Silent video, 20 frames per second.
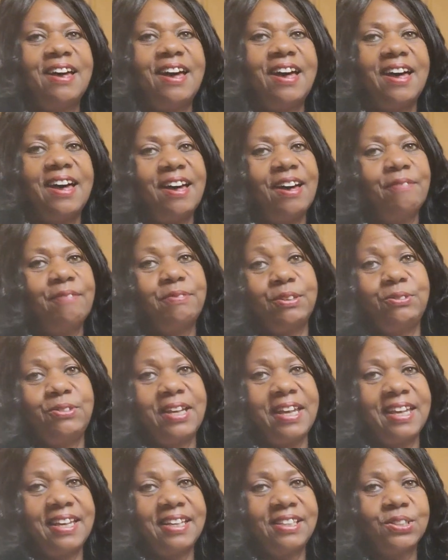a few
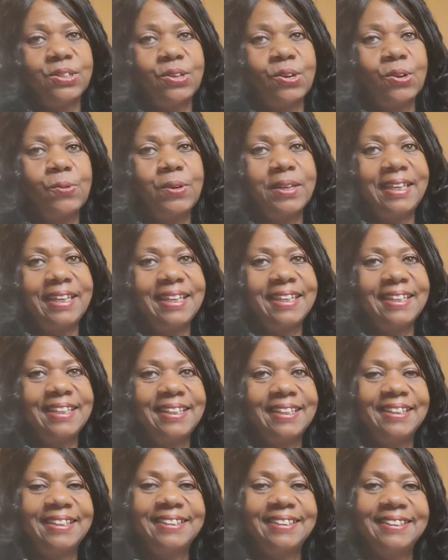days or a week.
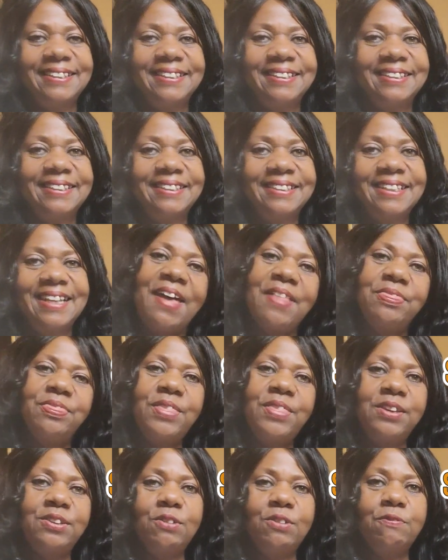Thank
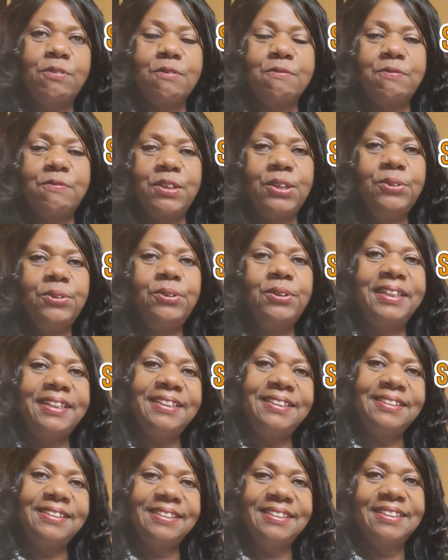you for viewing,
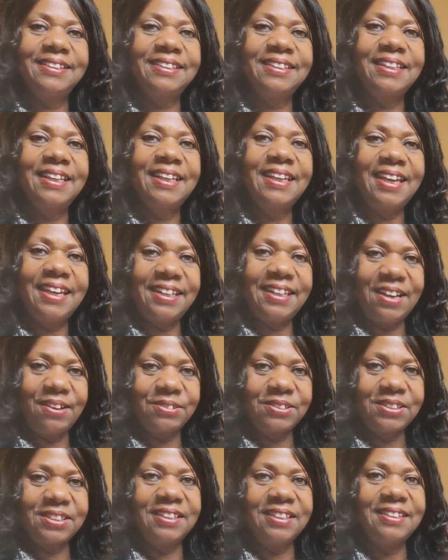and I'll see
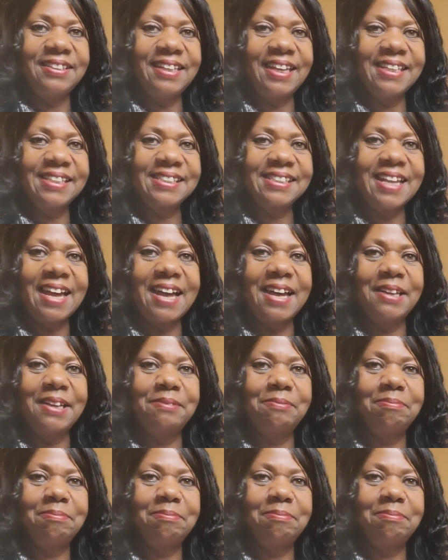you next time.